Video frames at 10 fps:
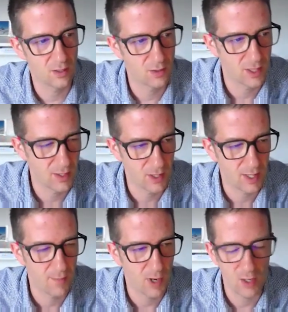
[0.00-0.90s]
they
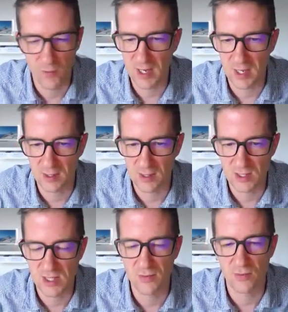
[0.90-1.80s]
might recognize
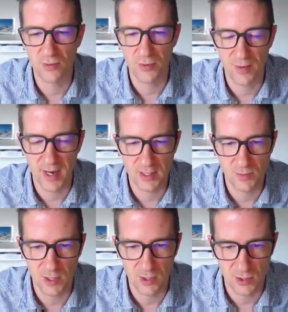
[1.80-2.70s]
different threats
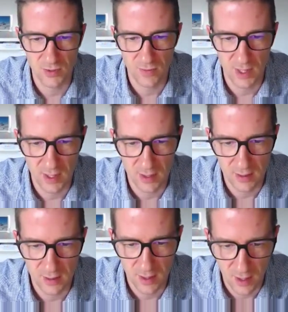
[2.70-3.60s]
because of that
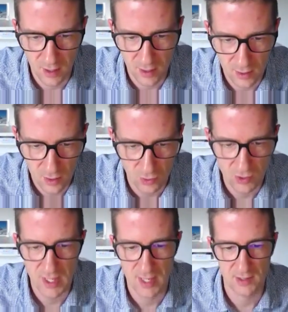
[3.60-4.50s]

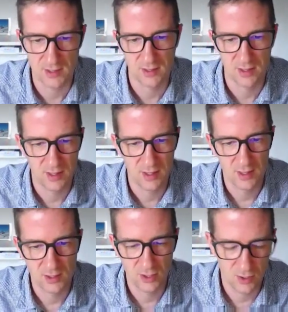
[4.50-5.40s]
context.
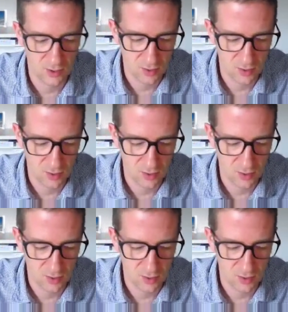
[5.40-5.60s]
So